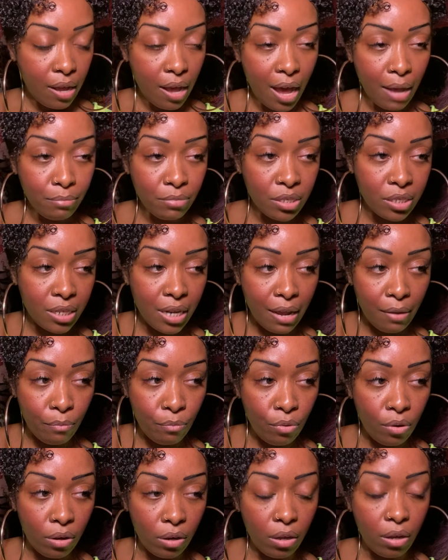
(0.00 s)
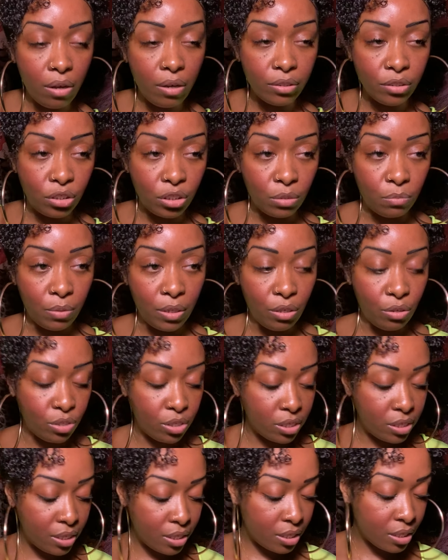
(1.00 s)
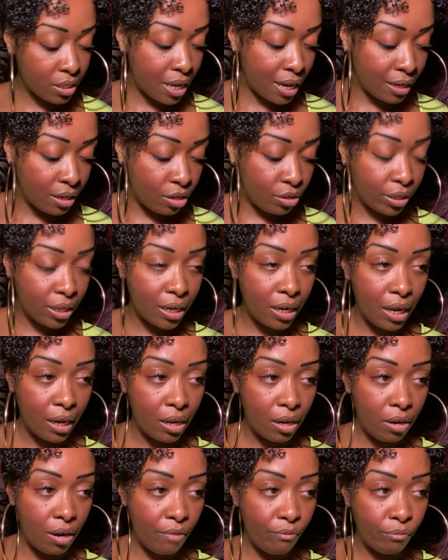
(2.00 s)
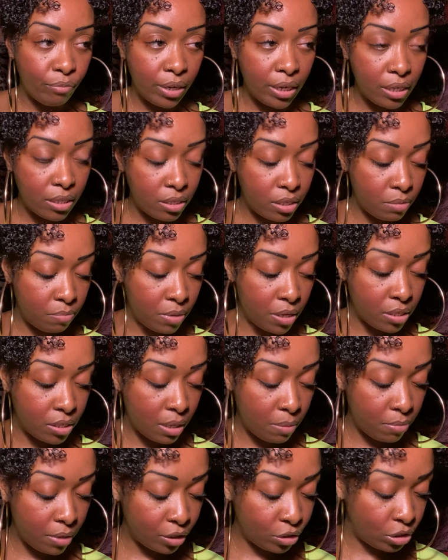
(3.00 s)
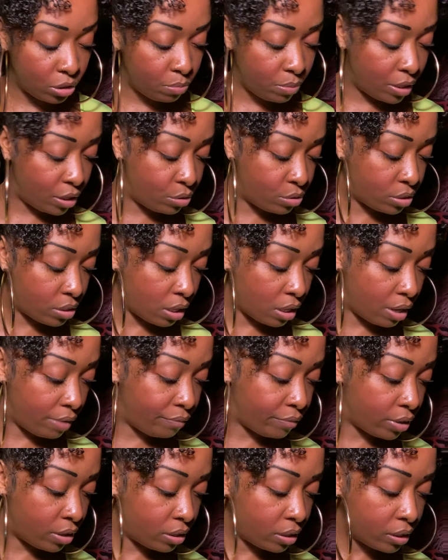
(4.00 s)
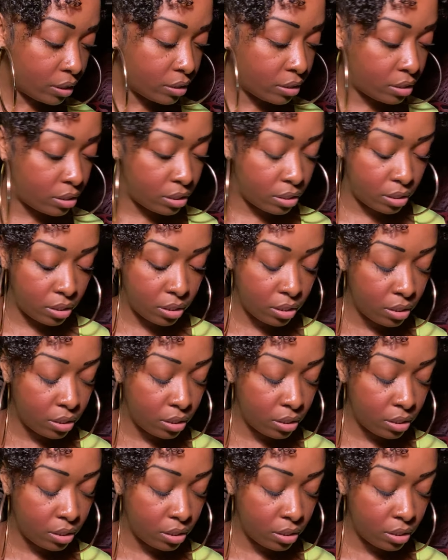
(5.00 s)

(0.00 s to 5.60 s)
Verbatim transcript: I'm just like, what card should be used? Because this is kind of looking like a love reading to me. So I'm like, should we use the love cards?